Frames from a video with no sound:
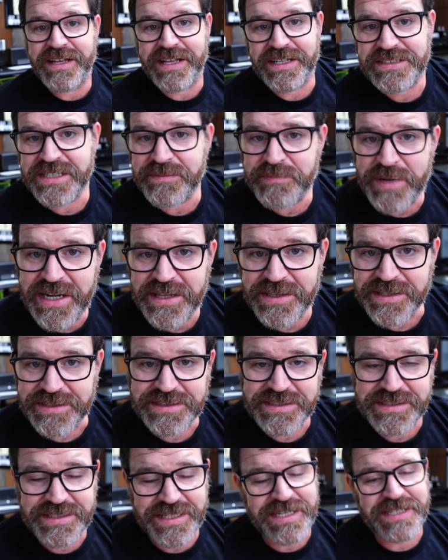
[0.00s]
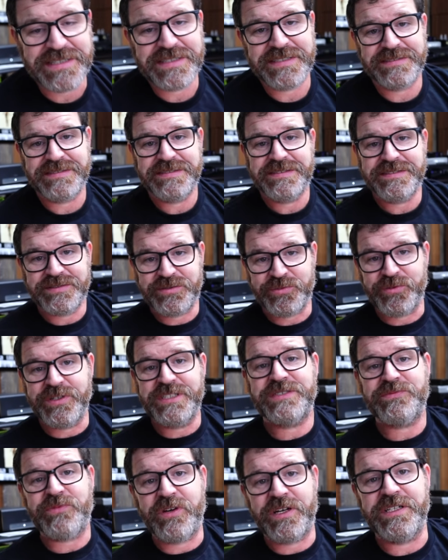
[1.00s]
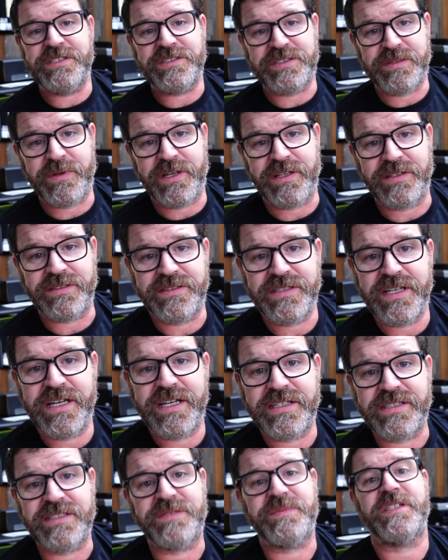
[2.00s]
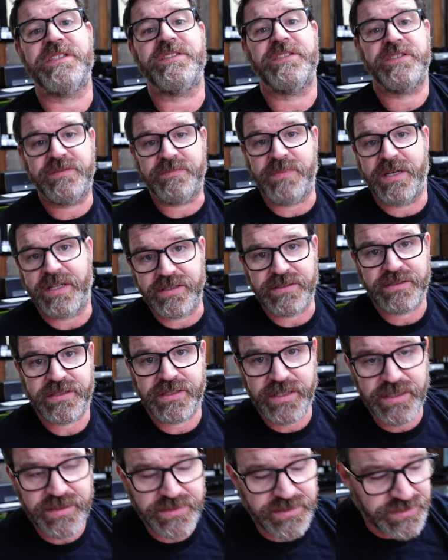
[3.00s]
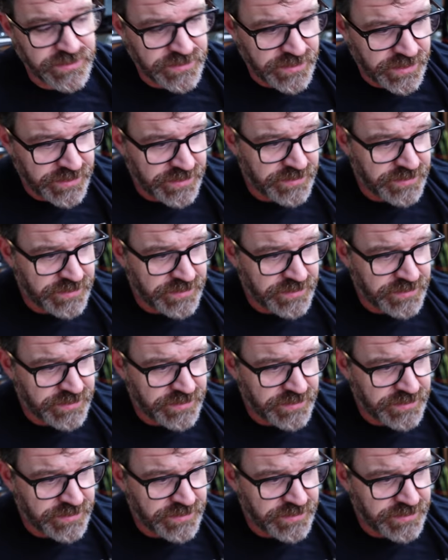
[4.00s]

It's a balanced DAC. The reason why I used a balanced DAC is because there's balanced connections on